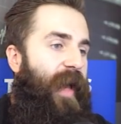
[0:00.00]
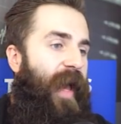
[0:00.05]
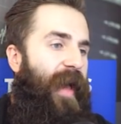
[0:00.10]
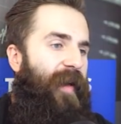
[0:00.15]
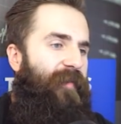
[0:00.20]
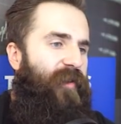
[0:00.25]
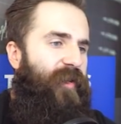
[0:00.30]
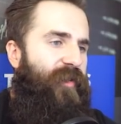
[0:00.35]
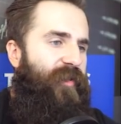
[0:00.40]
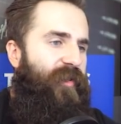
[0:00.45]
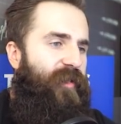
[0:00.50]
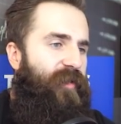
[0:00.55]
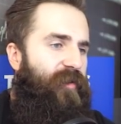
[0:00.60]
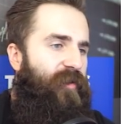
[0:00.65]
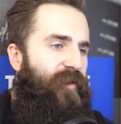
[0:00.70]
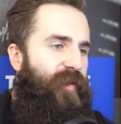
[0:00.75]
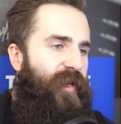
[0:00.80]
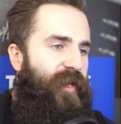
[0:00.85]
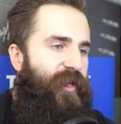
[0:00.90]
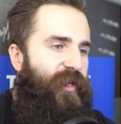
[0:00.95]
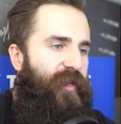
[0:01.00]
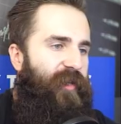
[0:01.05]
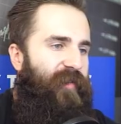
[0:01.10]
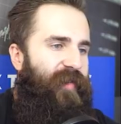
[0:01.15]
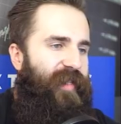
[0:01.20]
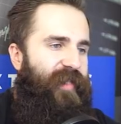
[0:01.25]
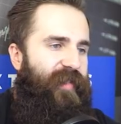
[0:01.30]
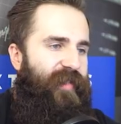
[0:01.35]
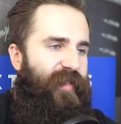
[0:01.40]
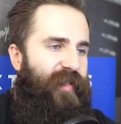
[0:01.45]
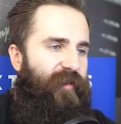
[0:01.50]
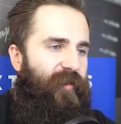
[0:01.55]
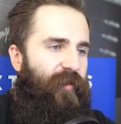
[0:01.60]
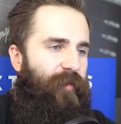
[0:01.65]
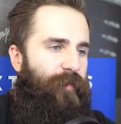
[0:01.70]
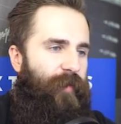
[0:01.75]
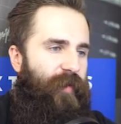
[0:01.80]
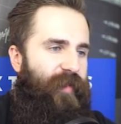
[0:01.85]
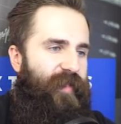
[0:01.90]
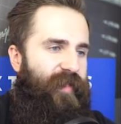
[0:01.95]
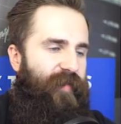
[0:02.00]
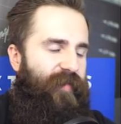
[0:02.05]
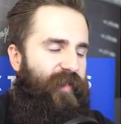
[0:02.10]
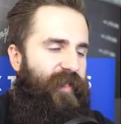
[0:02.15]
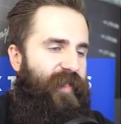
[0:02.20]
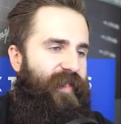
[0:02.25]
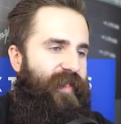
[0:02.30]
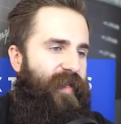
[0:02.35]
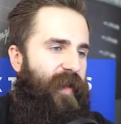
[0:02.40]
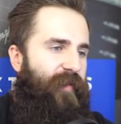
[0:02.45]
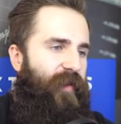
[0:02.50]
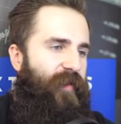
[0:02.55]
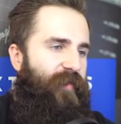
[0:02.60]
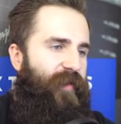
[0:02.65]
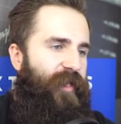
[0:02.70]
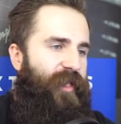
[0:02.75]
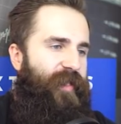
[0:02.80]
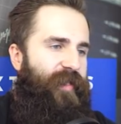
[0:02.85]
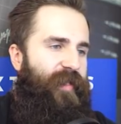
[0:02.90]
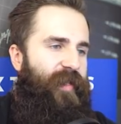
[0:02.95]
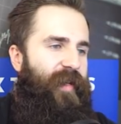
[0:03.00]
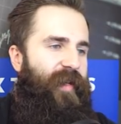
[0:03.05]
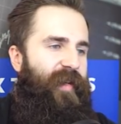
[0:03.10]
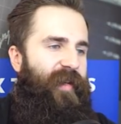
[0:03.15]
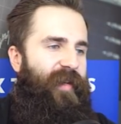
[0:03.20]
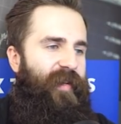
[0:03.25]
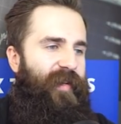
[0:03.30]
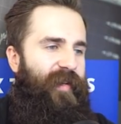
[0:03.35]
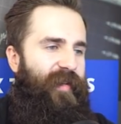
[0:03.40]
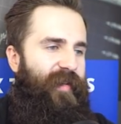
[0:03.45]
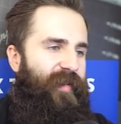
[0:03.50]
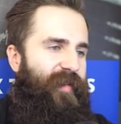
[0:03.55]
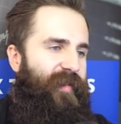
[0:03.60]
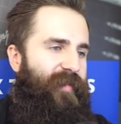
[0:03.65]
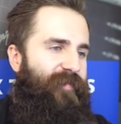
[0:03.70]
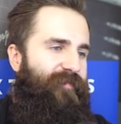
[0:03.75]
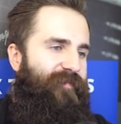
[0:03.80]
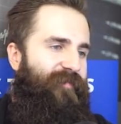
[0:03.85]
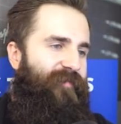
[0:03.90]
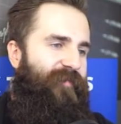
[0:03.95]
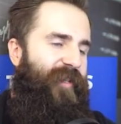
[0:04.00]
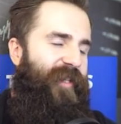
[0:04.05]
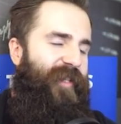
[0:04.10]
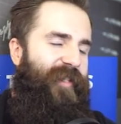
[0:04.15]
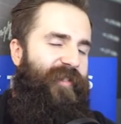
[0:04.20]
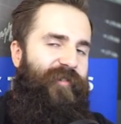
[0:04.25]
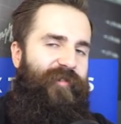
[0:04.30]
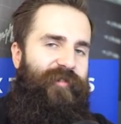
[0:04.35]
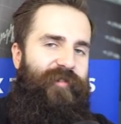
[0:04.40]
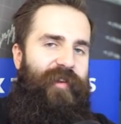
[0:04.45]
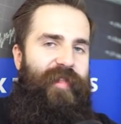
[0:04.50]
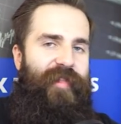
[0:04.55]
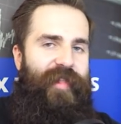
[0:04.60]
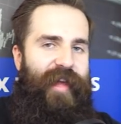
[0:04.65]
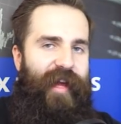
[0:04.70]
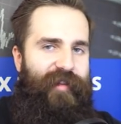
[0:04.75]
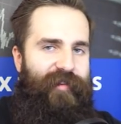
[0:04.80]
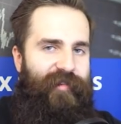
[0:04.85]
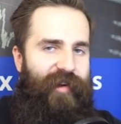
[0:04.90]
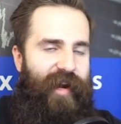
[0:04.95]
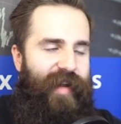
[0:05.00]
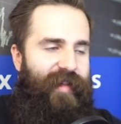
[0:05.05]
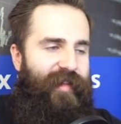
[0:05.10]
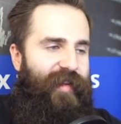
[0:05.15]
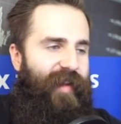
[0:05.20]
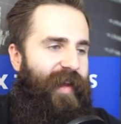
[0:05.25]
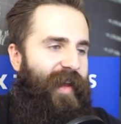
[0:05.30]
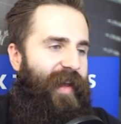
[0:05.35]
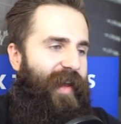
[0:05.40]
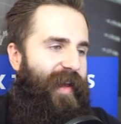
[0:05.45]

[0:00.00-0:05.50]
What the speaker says: Average risk reward ratio is 0.77, which is not really that great.